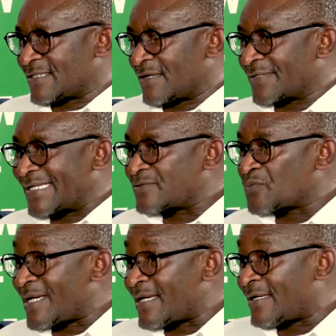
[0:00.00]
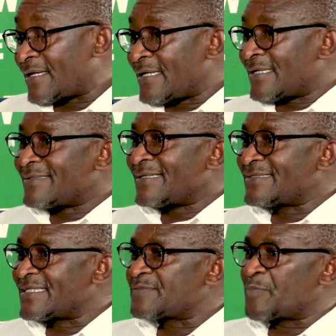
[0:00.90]
Now, that's where the
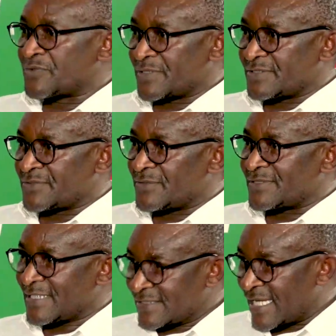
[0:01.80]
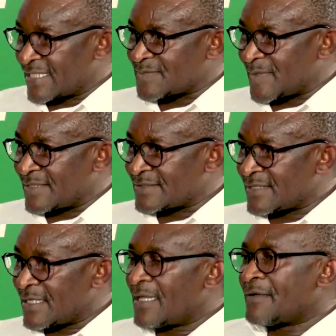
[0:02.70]
dispute resolution takes place.
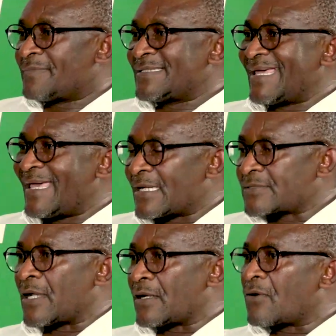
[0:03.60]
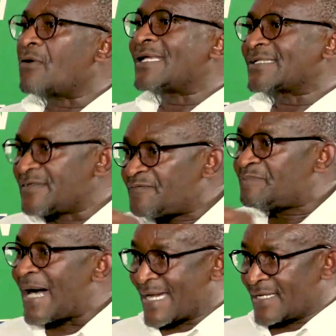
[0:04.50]
But the actual collective
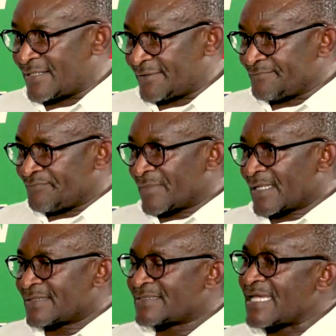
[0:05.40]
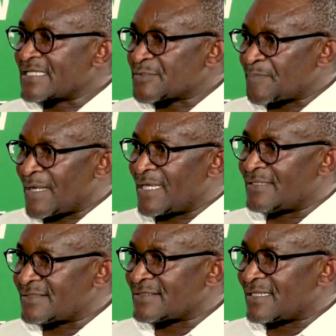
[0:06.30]
bargaining takes
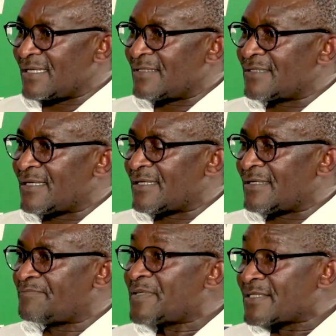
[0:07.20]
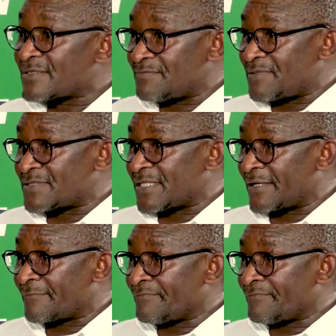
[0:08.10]
place in the PSCBC.